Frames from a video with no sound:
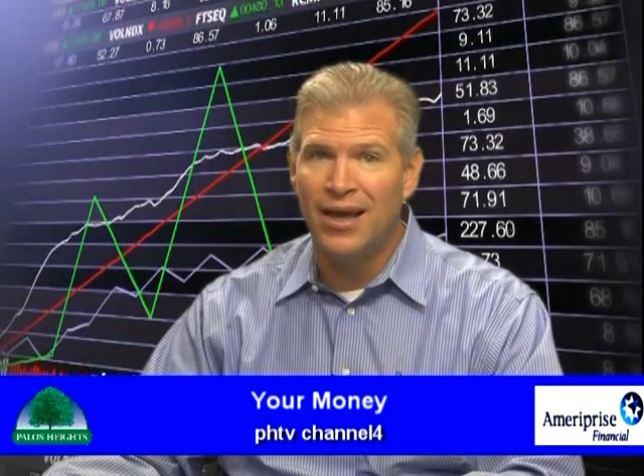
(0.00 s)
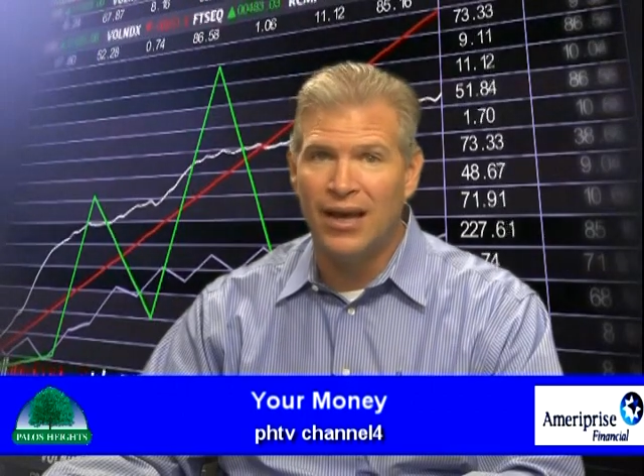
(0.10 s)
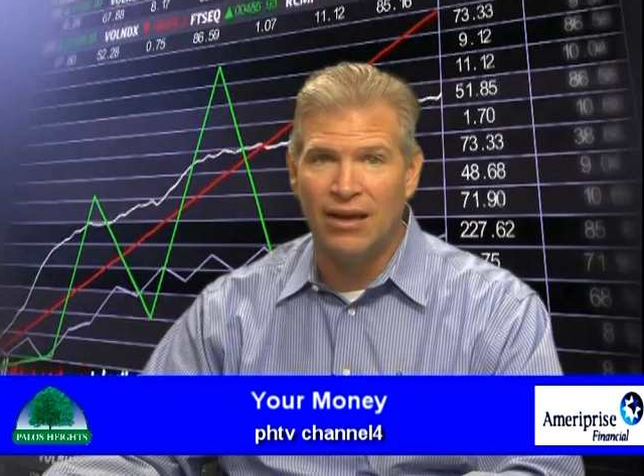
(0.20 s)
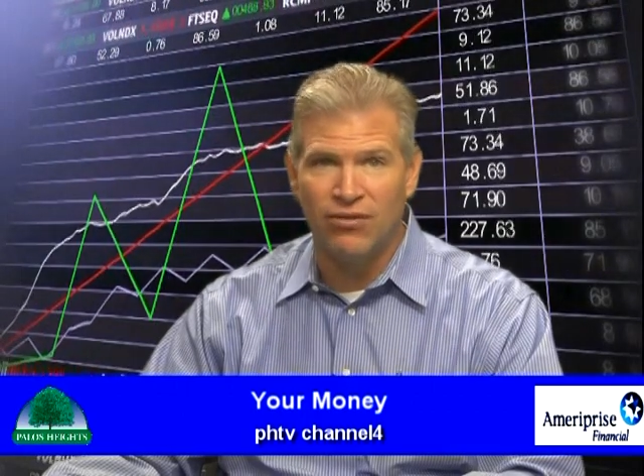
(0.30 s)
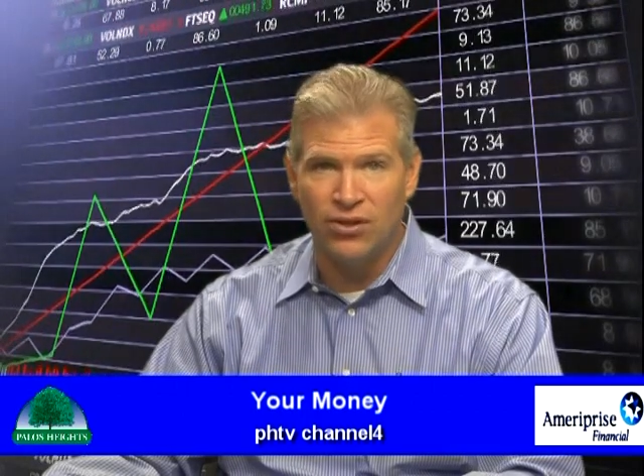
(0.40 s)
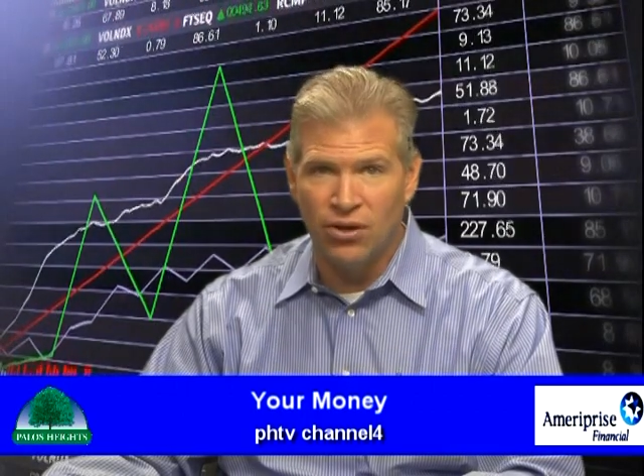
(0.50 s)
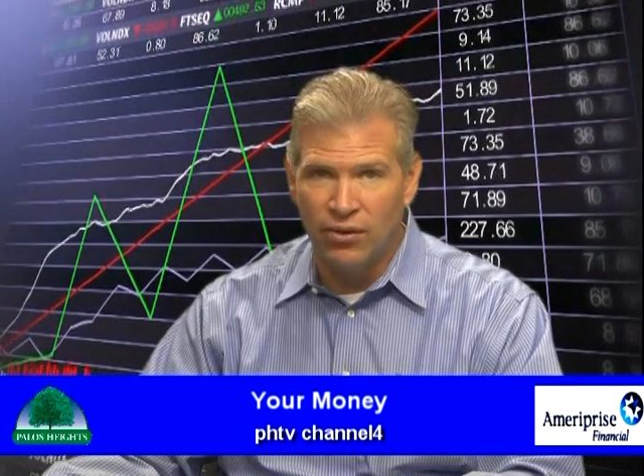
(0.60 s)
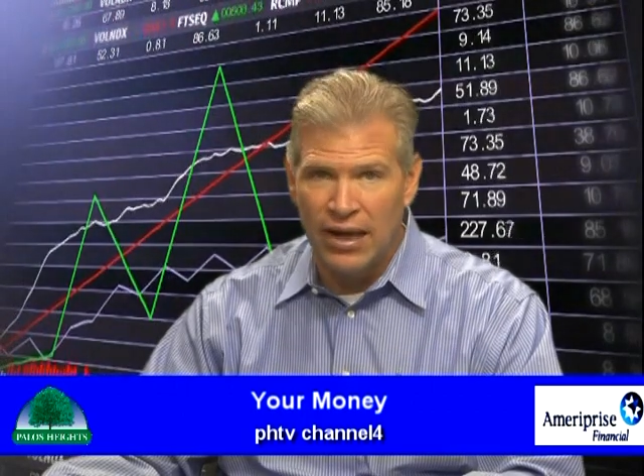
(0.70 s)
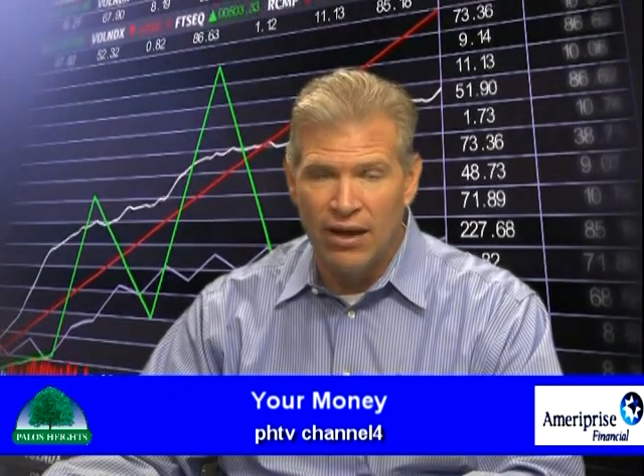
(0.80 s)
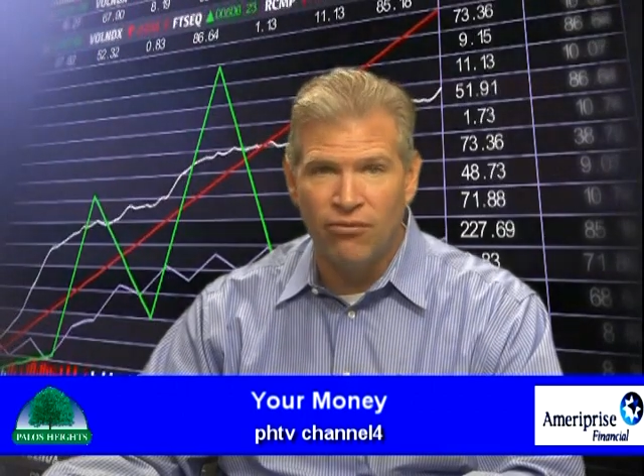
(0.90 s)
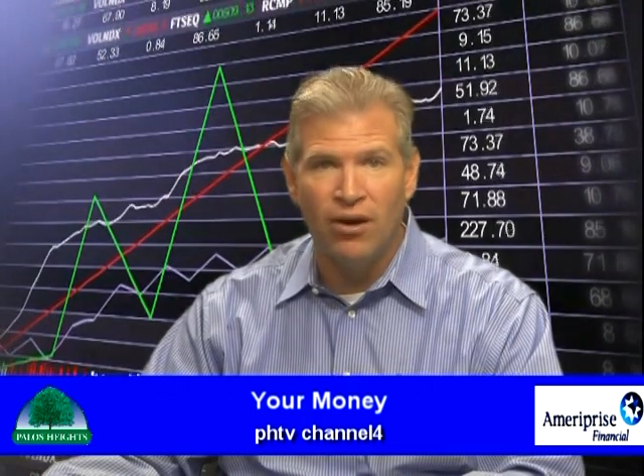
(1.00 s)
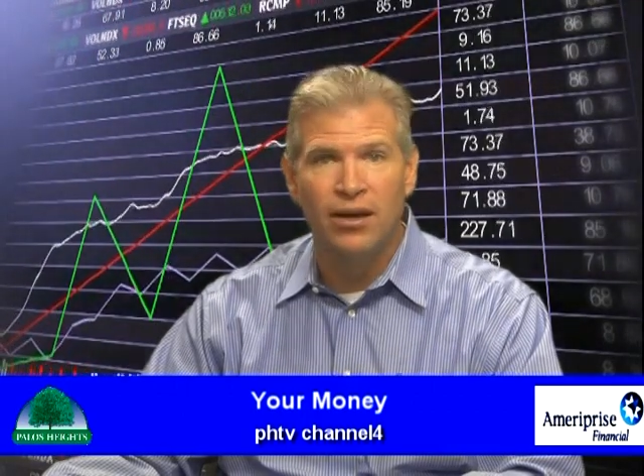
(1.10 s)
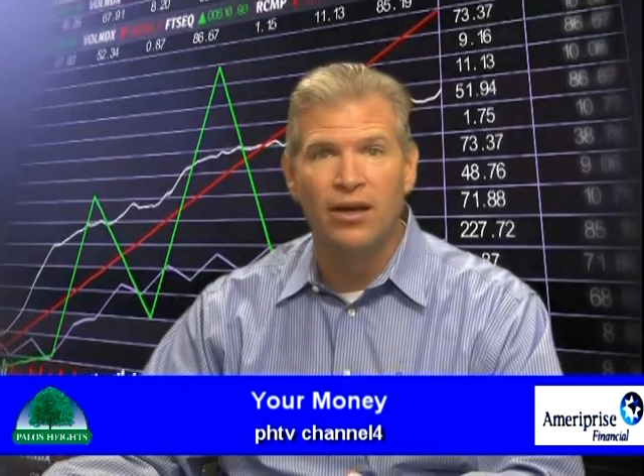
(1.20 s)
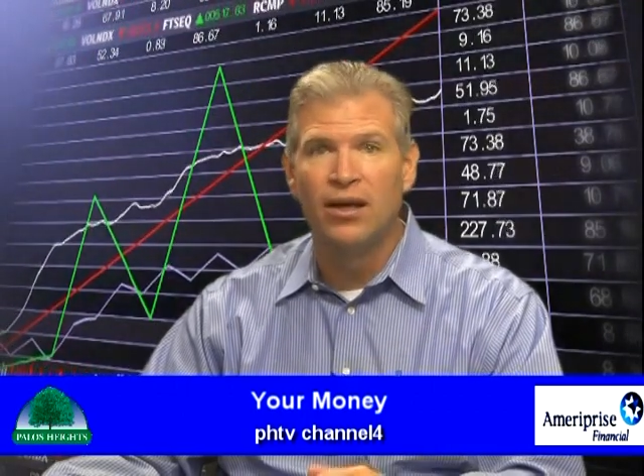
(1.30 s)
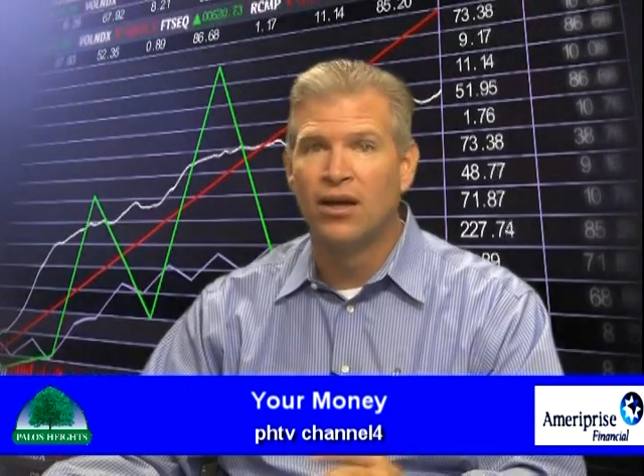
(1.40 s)
And if you don't have
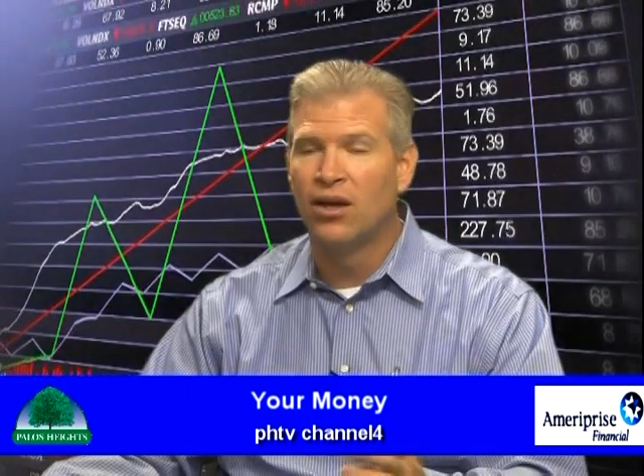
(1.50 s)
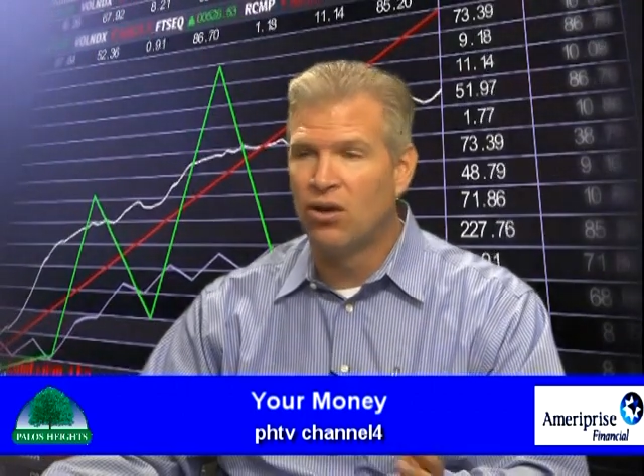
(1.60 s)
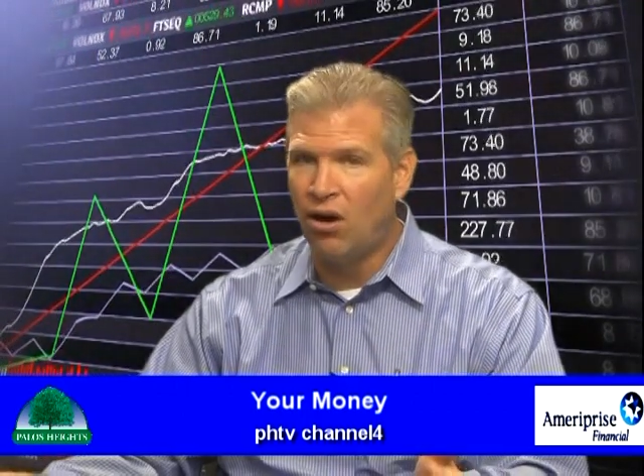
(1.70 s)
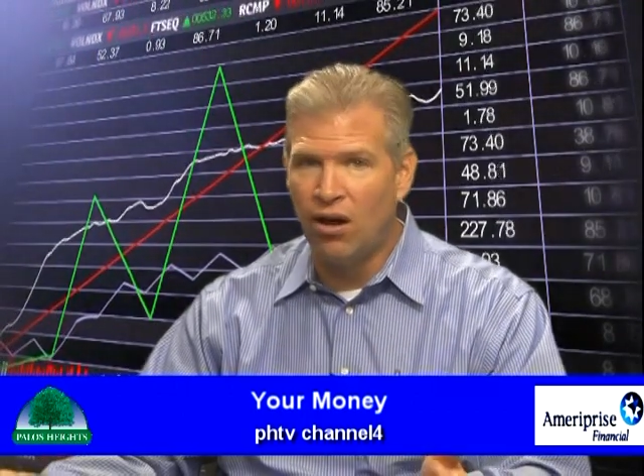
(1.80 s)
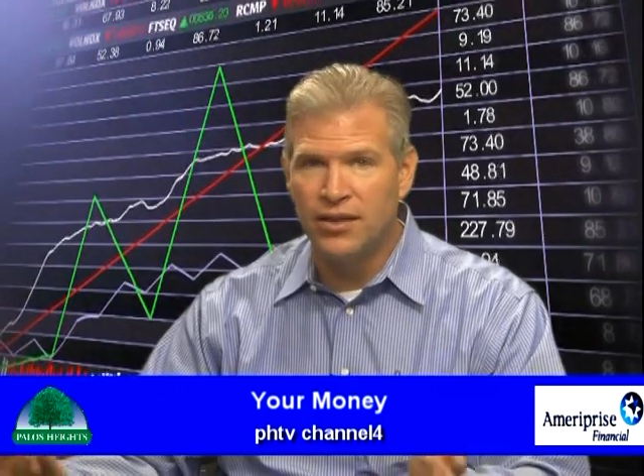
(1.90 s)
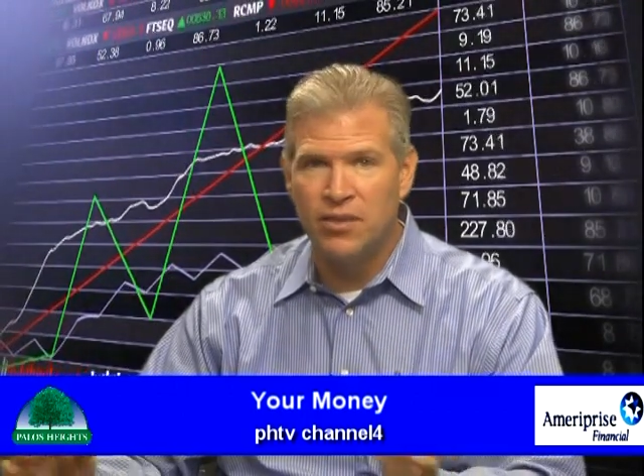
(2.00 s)
one, call and